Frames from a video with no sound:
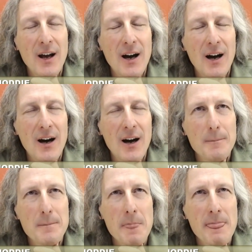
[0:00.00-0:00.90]

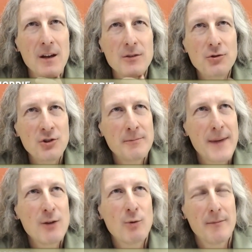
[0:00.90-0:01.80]
Um, you should
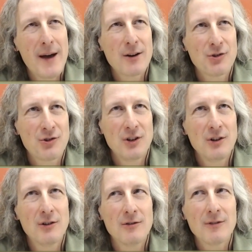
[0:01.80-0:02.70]
make what matters to
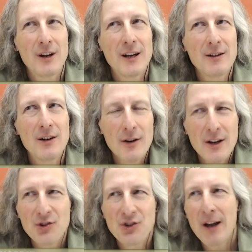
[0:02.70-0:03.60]
you, right? You know,
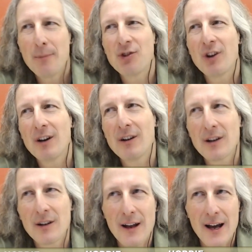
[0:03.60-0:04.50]
Samsung
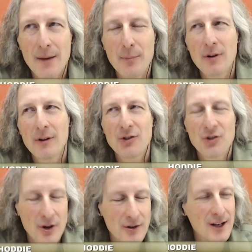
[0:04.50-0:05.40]
and Apple and
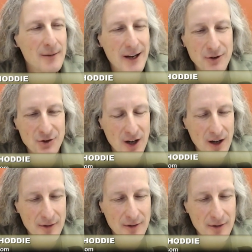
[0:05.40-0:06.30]
Sony and
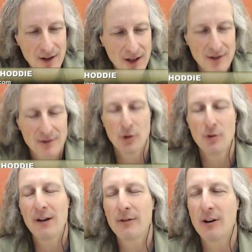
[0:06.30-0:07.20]
Microsoft and, and
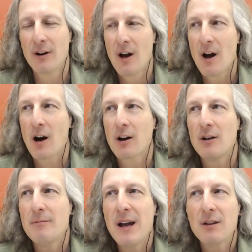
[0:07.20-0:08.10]
whoever are going
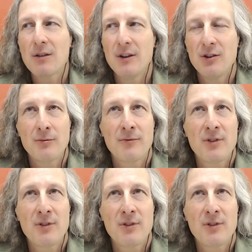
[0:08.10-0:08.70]
to make these